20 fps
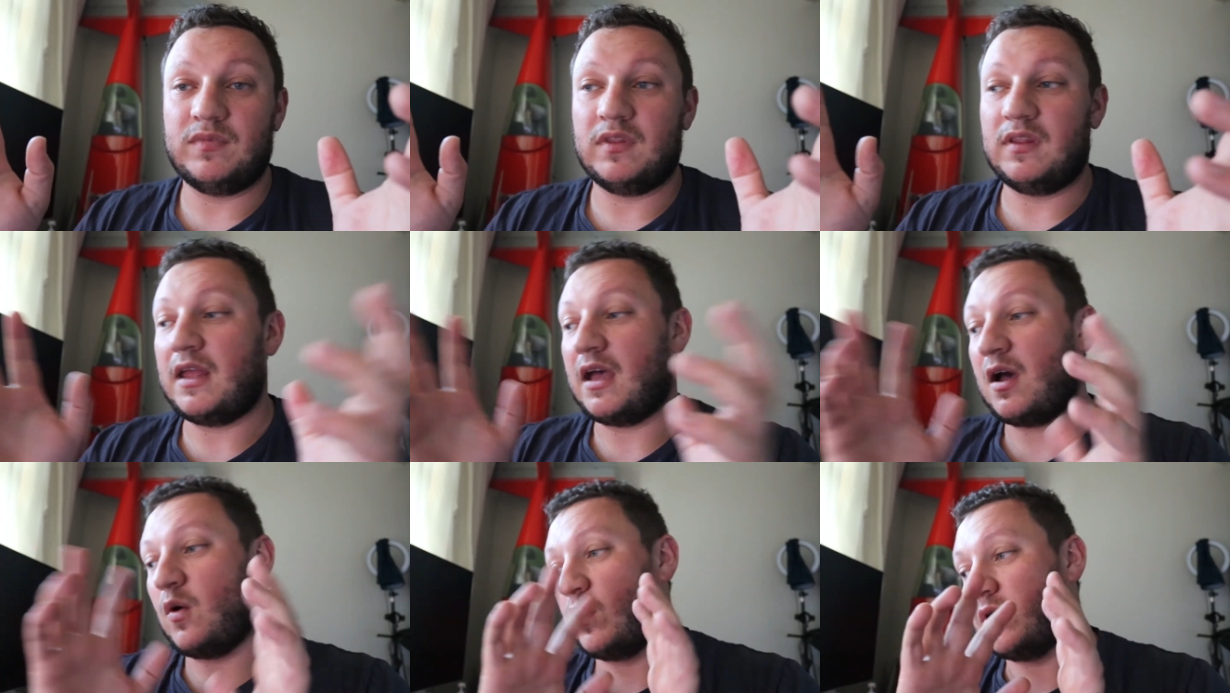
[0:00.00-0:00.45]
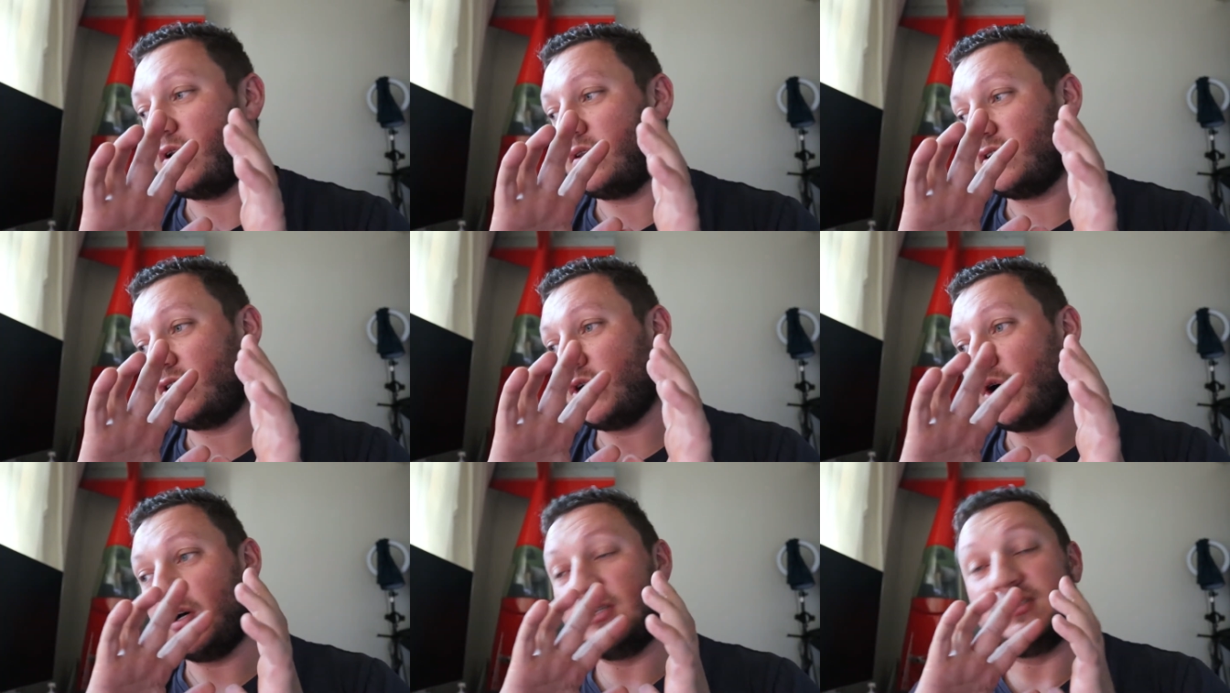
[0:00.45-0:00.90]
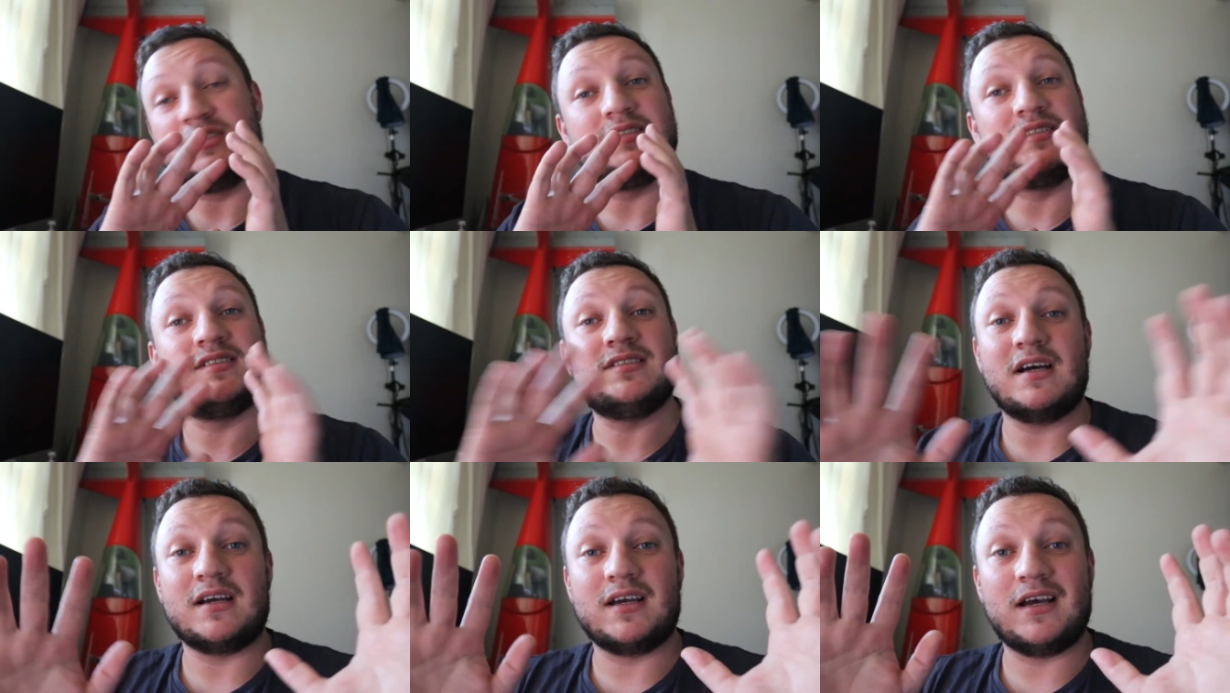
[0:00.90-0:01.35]
Now one of the cars that
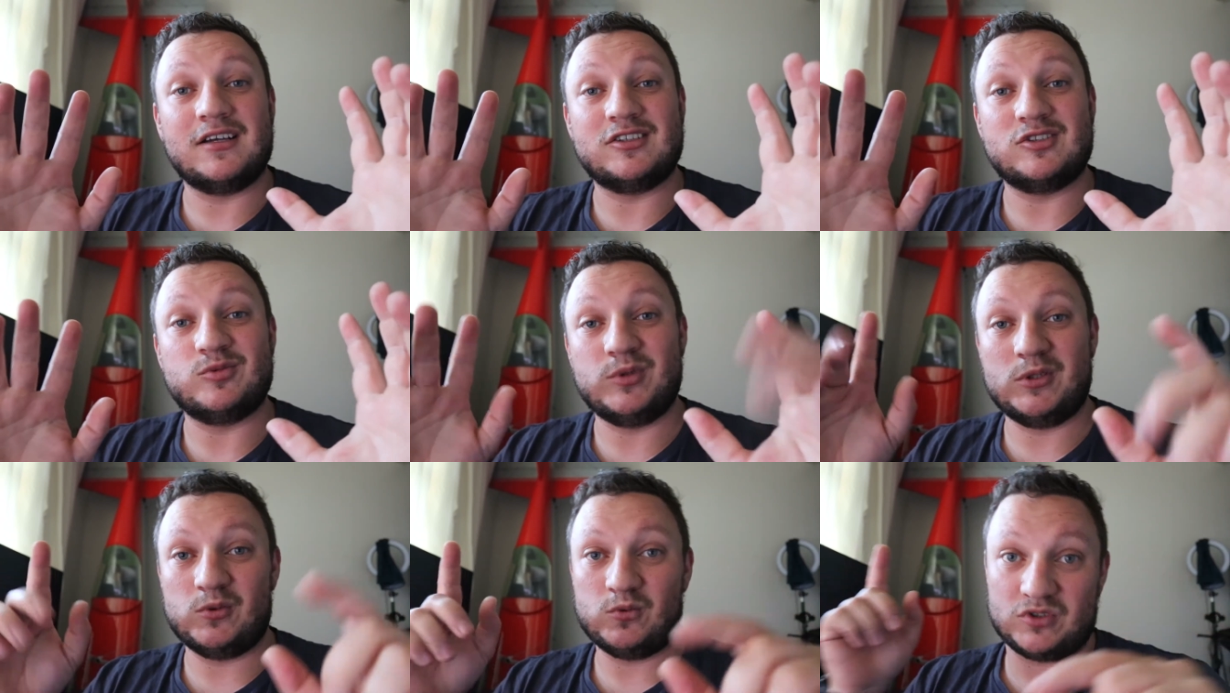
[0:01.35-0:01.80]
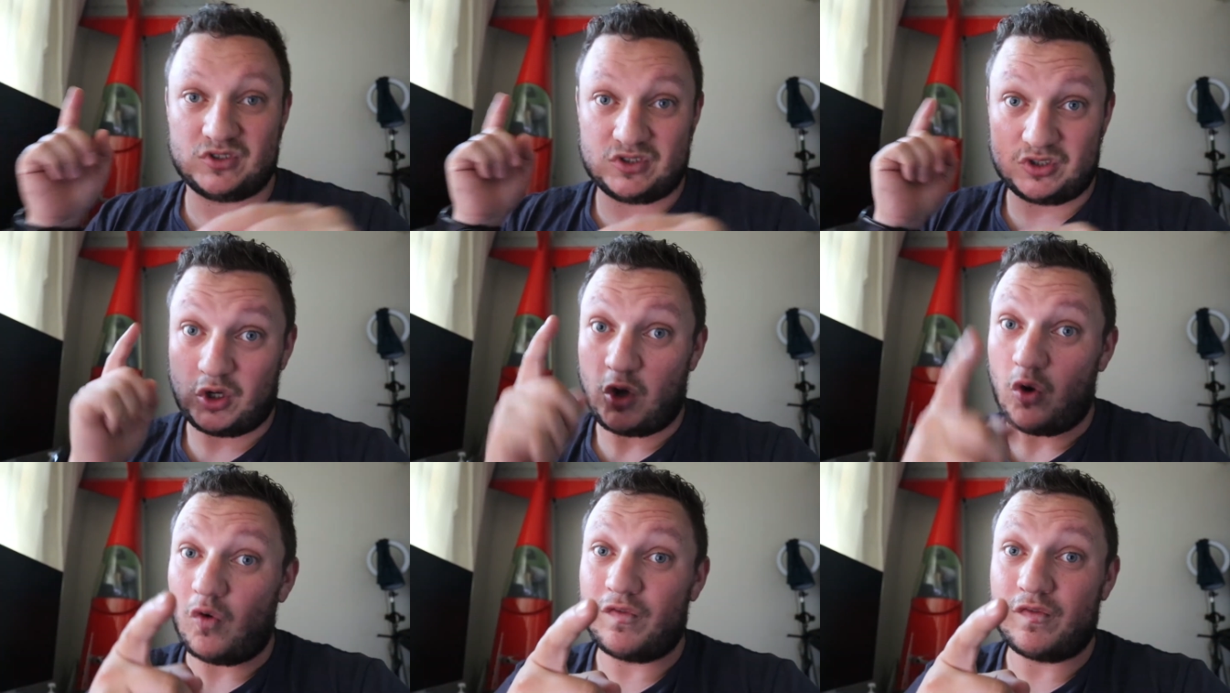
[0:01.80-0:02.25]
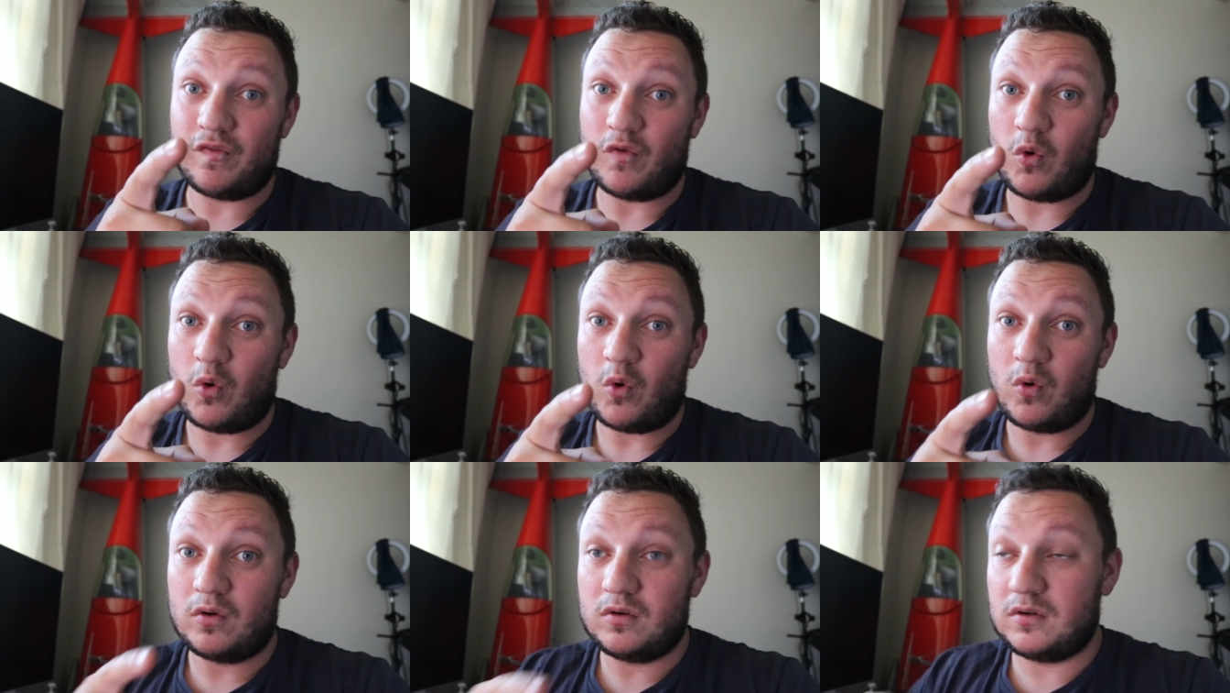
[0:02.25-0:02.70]
stuck out to me was the Golf 4.